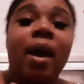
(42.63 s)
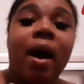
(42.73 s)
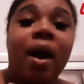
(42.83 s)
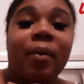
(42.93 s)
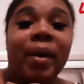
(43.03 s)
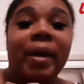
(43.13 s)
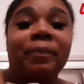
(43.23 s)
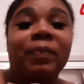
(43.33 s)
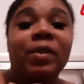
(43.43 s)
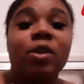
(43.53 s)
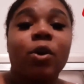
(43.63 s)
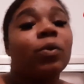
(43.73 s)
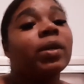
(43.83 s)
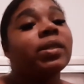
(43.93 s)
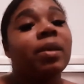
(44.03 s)
All right, so
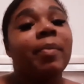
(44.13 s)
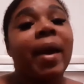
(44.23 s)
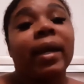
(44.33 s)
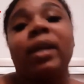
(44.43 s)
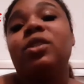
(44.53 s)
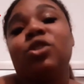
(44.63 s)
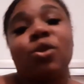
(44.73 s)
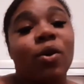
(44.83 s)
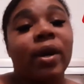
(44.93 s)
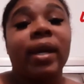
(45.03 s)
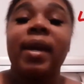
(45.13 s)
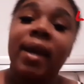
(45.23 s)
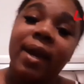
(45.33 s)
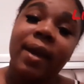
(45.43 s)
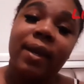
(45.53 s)
sit back, enjoy,
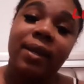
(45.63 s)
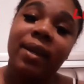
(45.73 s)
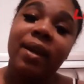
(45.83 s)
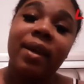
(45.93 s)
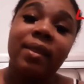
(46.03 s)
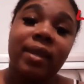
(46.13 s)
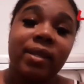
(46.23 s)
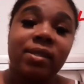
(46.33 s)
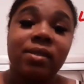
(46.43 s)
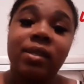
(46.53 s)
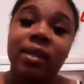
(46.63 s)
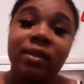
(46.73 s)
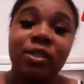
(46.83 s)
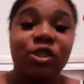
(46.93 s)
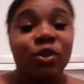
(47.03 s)
and let's get
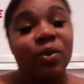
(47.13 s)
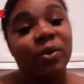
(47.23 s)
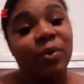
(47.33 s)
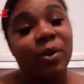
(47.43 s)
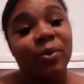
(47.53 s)
this show on the road.